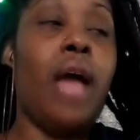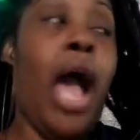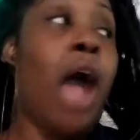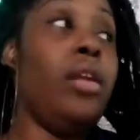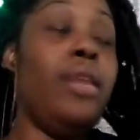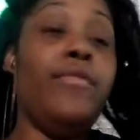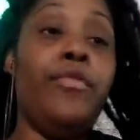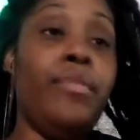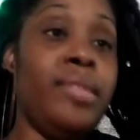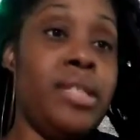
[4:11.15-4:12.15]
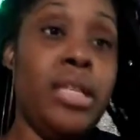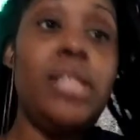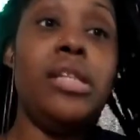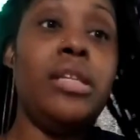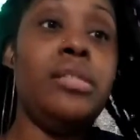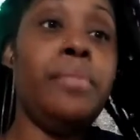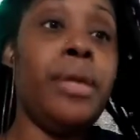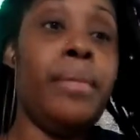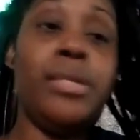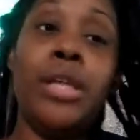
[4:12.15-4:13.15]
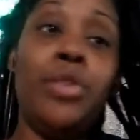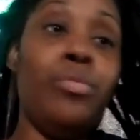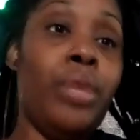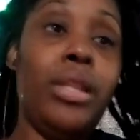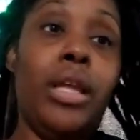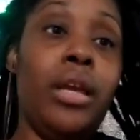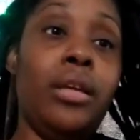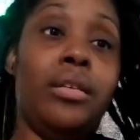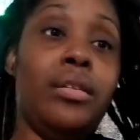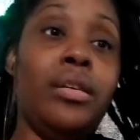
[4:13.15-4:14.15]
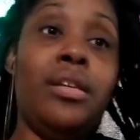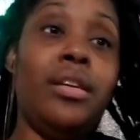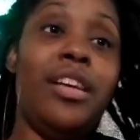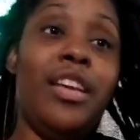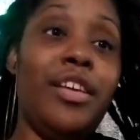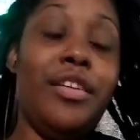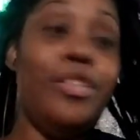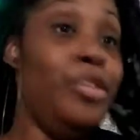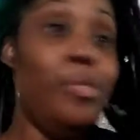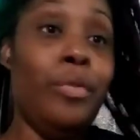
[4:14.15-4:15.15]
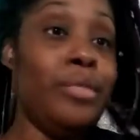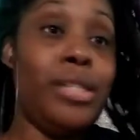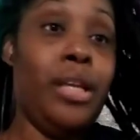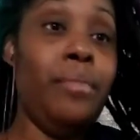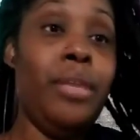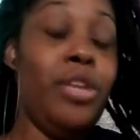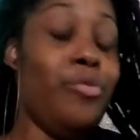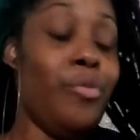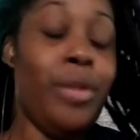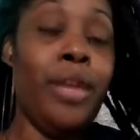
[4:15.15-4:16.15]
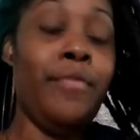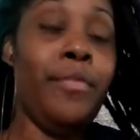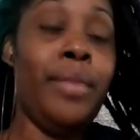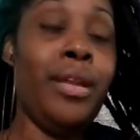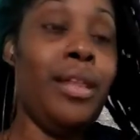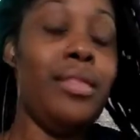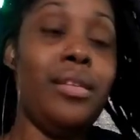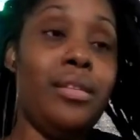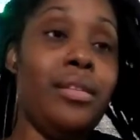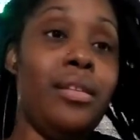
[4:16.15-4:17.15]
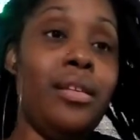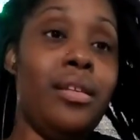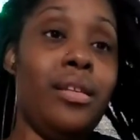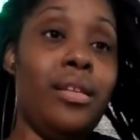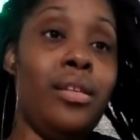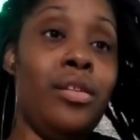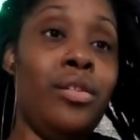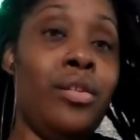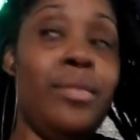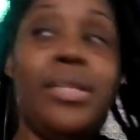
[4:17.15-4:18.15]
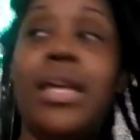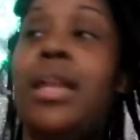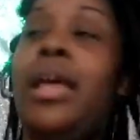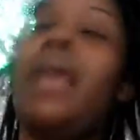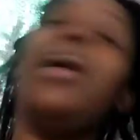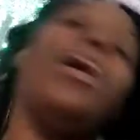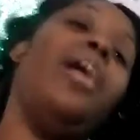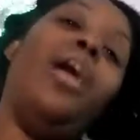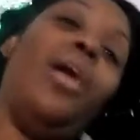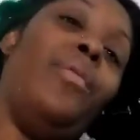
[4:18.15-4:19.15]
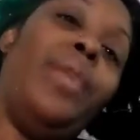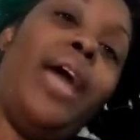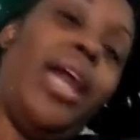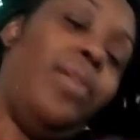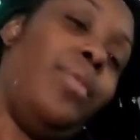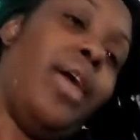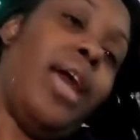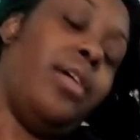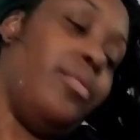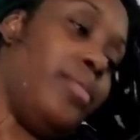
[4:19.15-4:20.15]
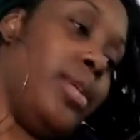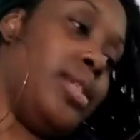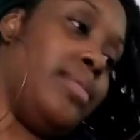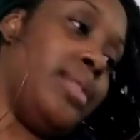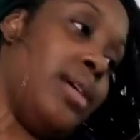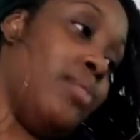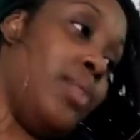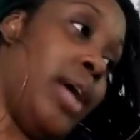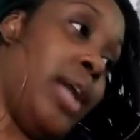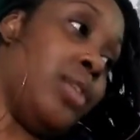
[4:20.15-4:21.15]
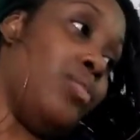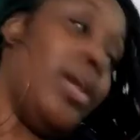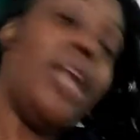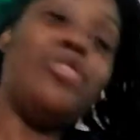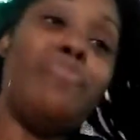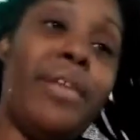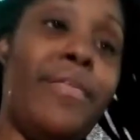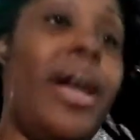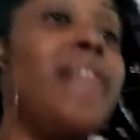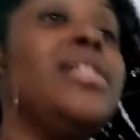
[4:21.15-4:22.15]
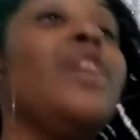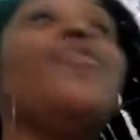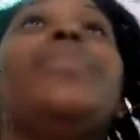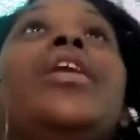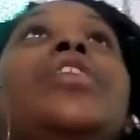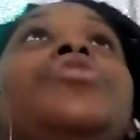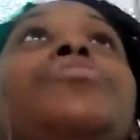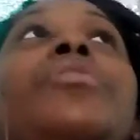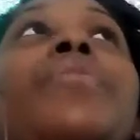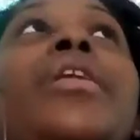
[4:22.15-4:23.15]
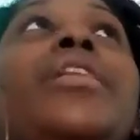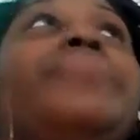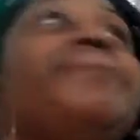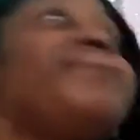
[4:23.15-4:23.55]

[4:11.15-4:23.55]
I'll love you from a distance, but I'm gonna tell you one thing you won't see me, you won't hear from me, nothing. You know what I'm saying? Like, we gotta, we gotta, we, sometimes we gotta, we gotta do better for ourselves because you know what?